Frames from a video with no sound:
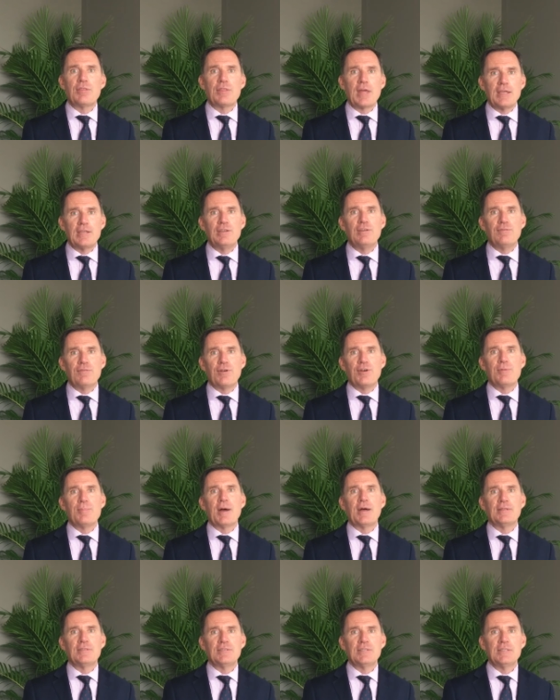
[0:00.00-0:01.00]
thank you very
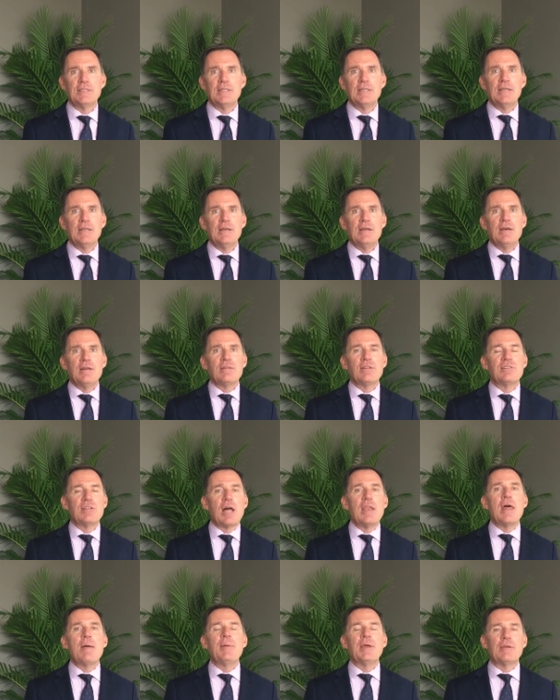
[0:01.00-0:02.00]
much. The
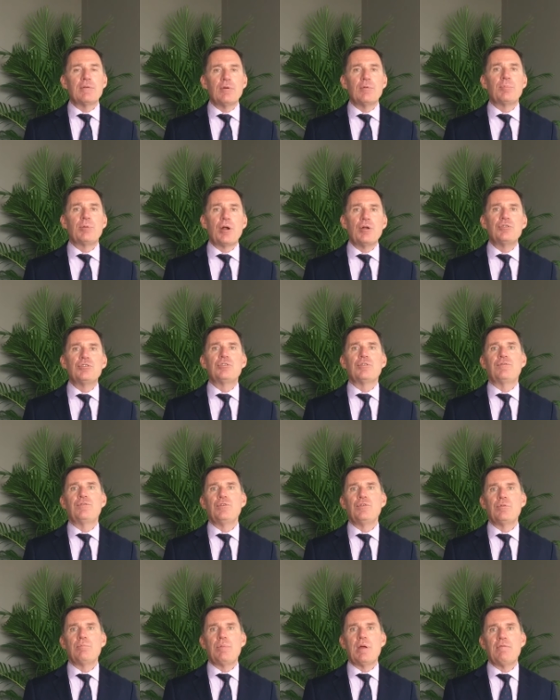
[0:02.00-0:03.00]
dynamic approach to
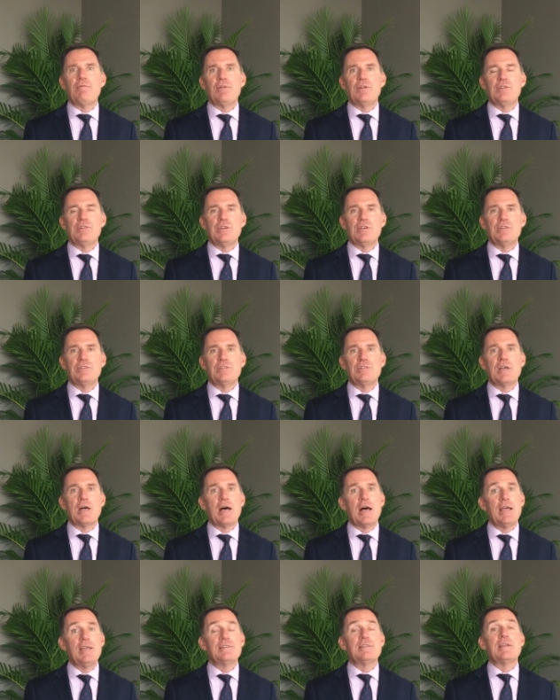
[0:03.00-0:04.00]
food and beverage is
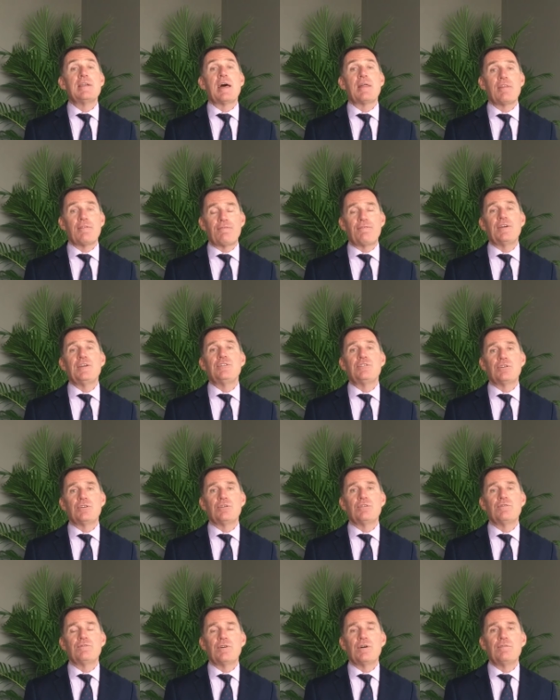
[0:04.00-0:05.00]
another feature
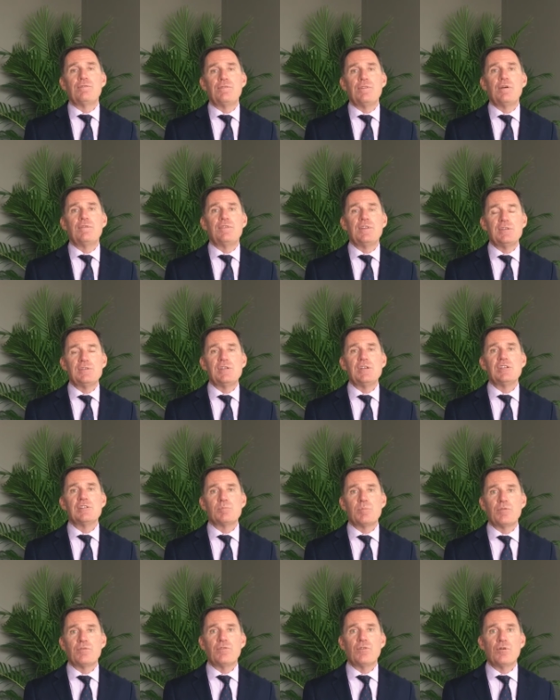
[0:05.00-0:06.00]
of this year's
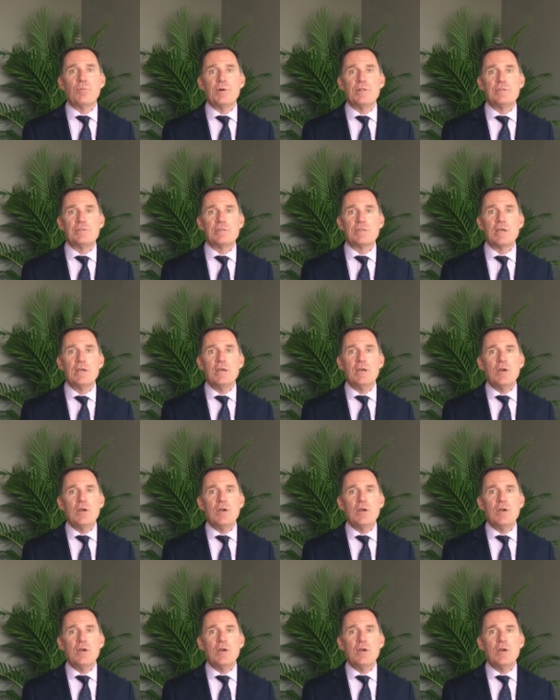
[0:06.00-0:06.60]
performance.